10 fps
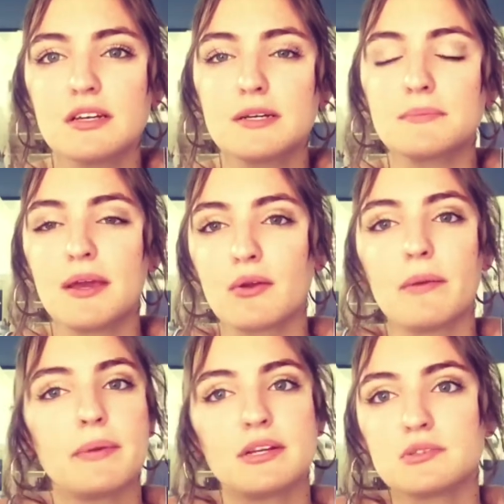My
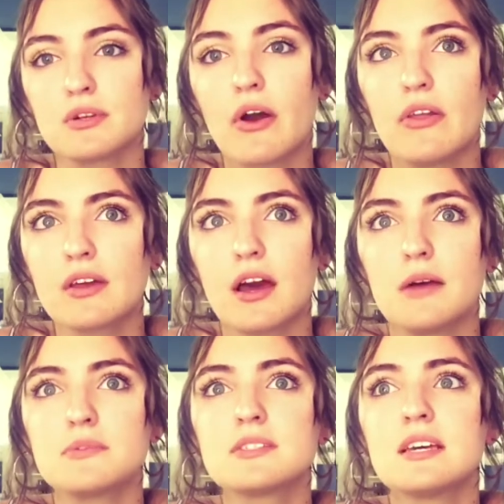grandparents would call the
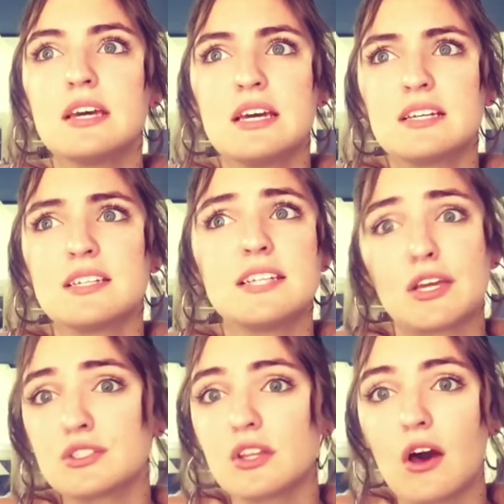cops to take
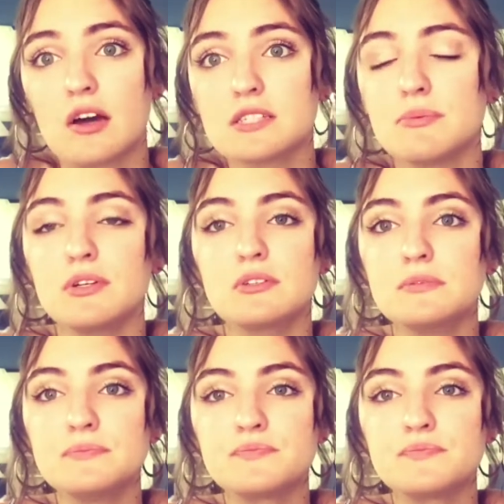her to the hospital